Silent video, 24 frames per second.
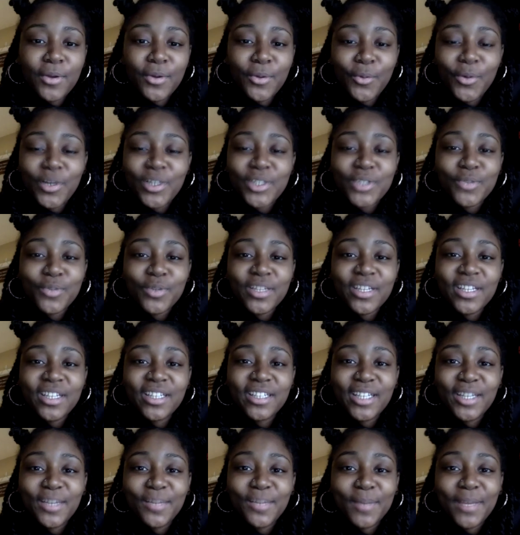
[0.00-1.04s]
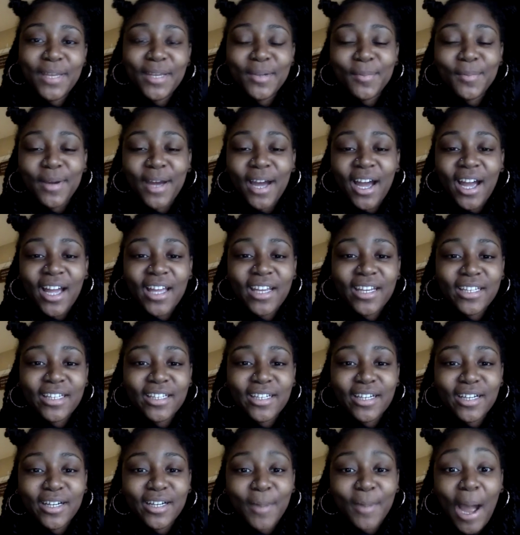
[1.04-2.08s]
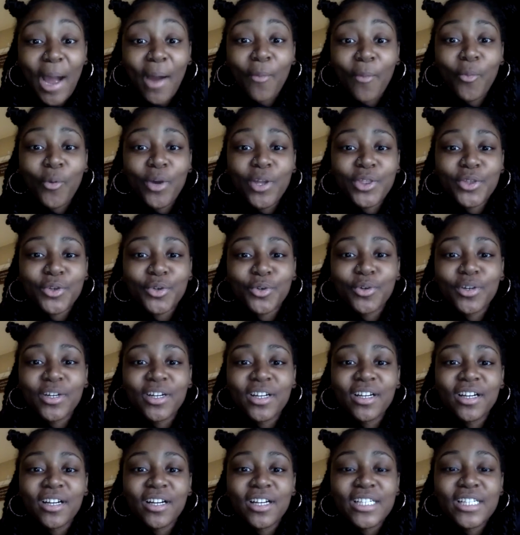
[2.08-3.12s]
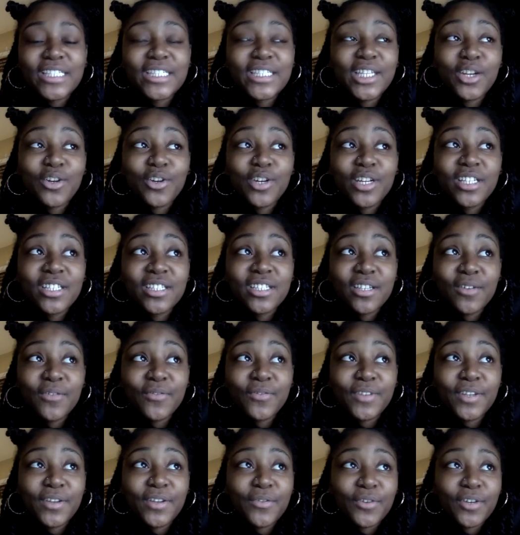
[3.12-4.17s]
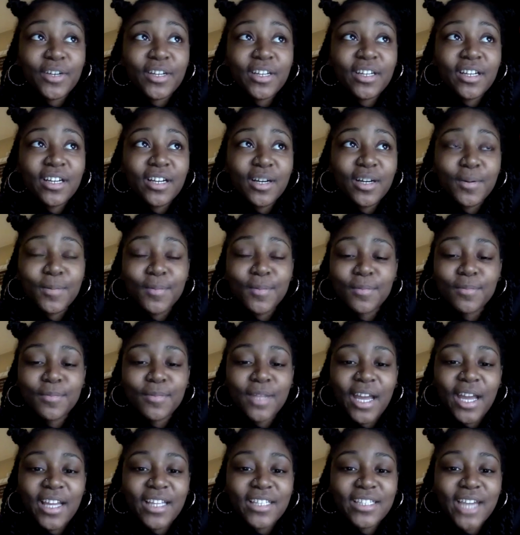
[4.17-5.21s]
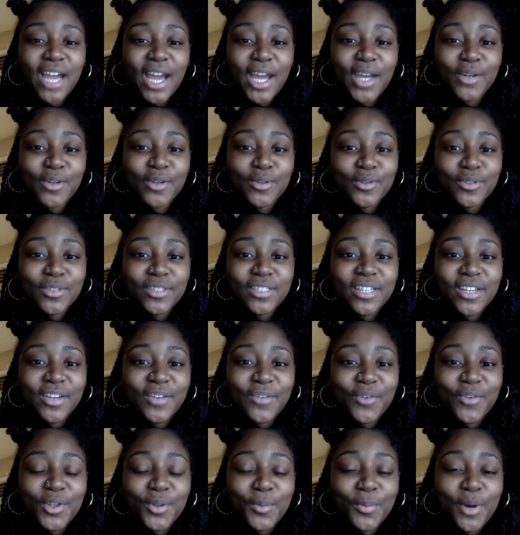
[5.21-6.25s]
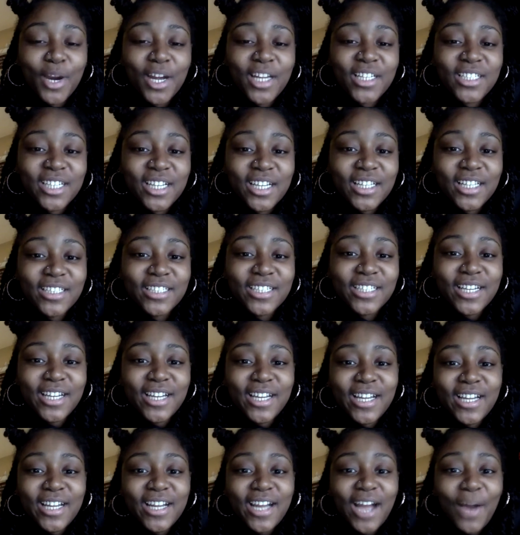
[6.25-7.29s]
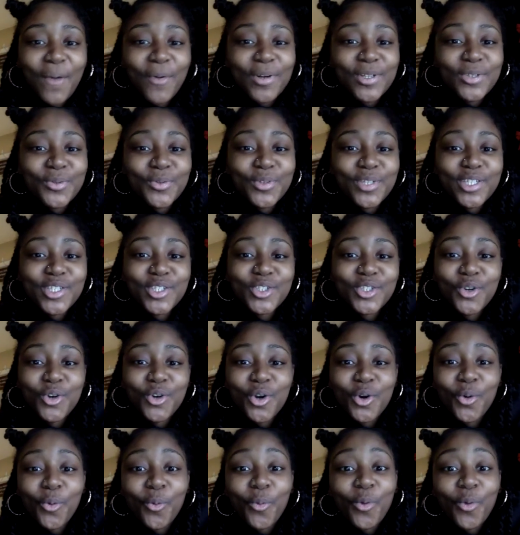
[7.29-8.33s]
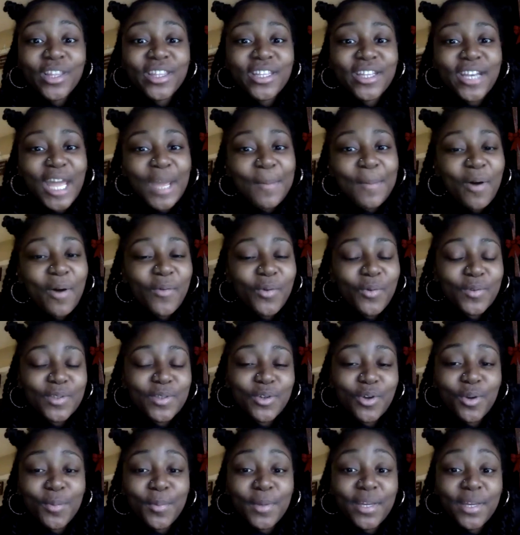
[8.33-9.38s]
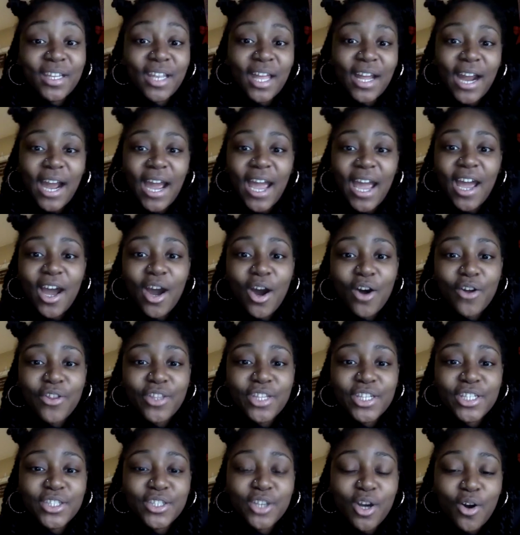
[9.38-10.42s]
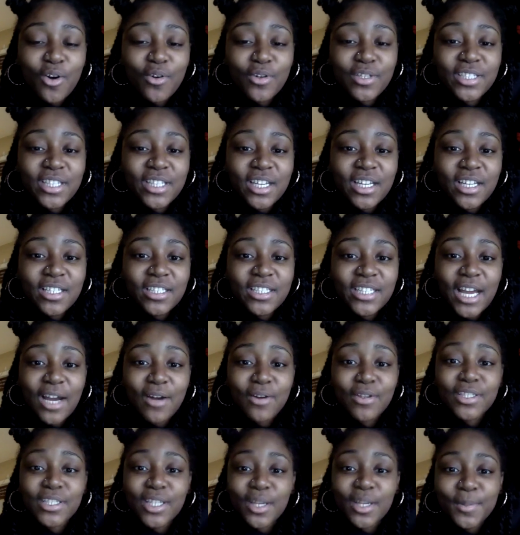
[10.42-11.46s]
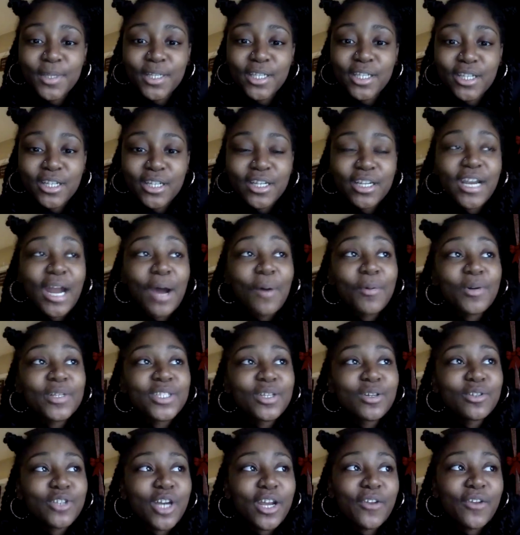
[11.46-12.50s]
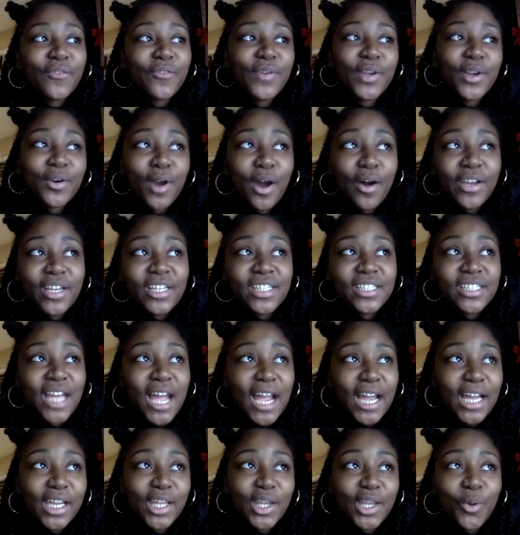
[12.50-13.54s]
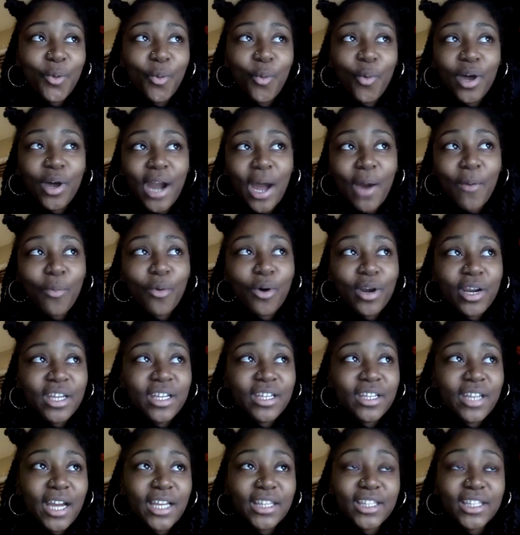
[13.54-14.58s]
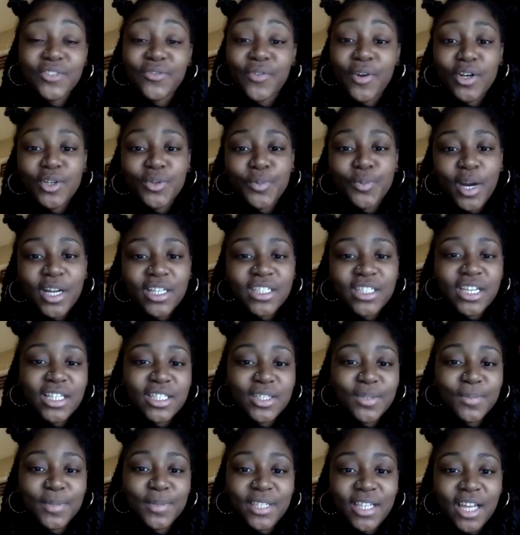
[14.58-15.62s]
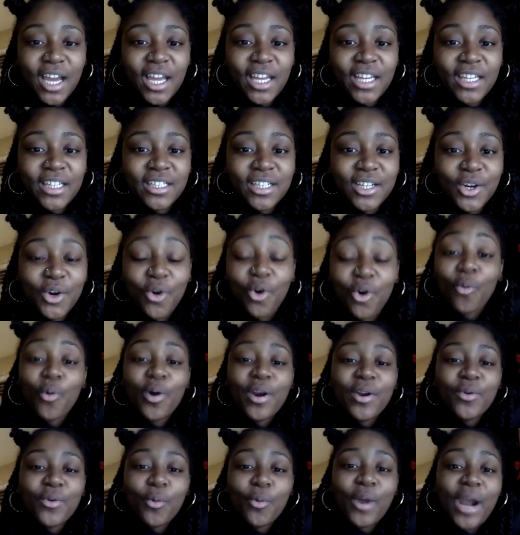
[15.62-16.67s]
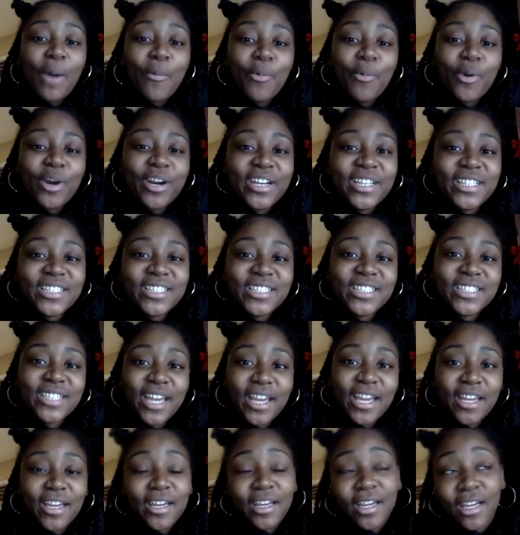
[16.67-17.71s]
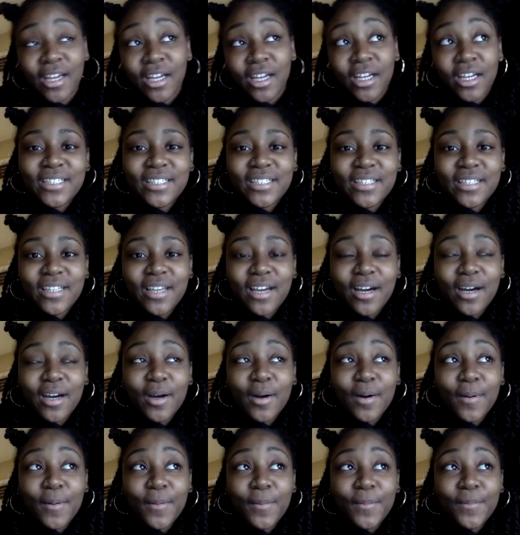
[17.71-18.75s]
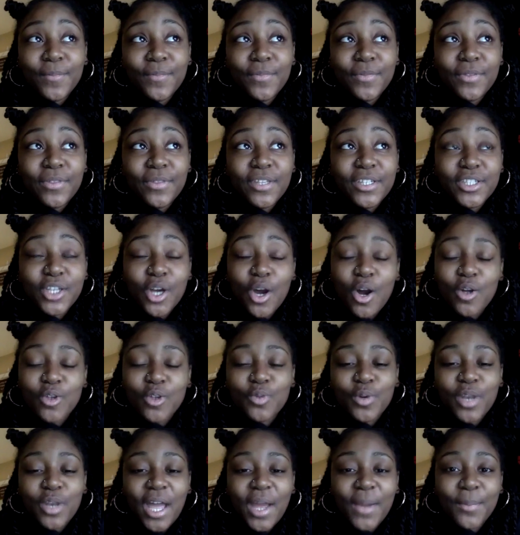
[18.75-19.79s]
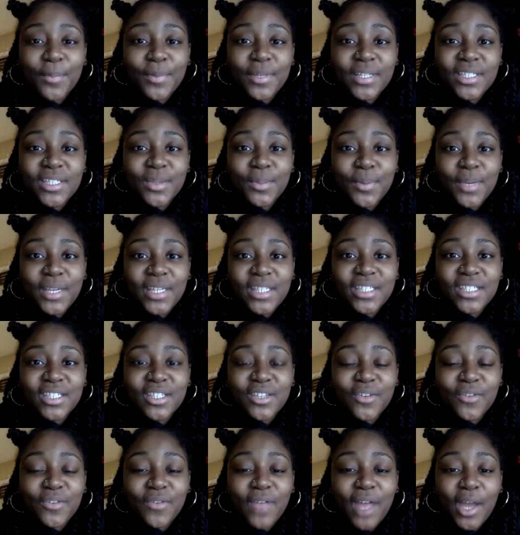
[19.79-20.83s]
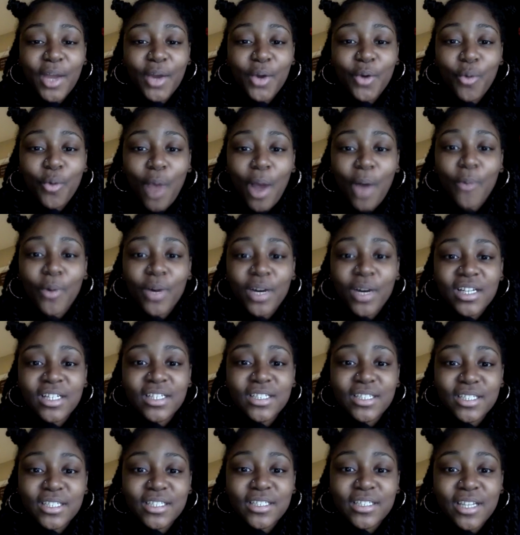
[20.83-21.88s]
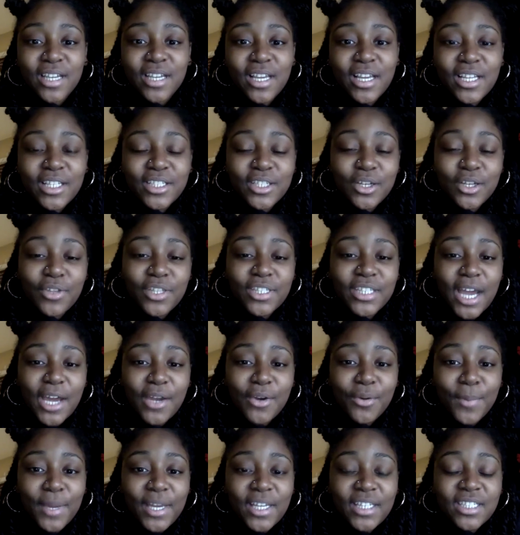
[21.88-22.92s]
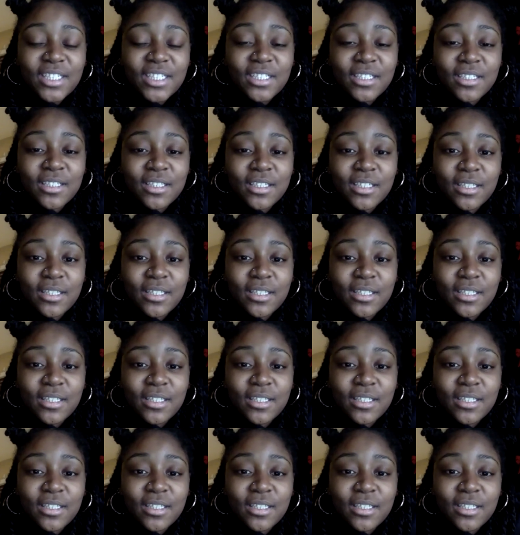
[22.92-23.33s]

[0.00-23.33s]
wasn't really a deep meaning behind it. I went through a series of different like titles for the project. I wasn't really sure what the name of it was going to be. Like, I had all these songs that sound similar, and I was still trying to figure out exactly what I wanted like this first project to be like, or what I wanted it to say. The songs were like bits and pieces of like who I was, and so the title made sense.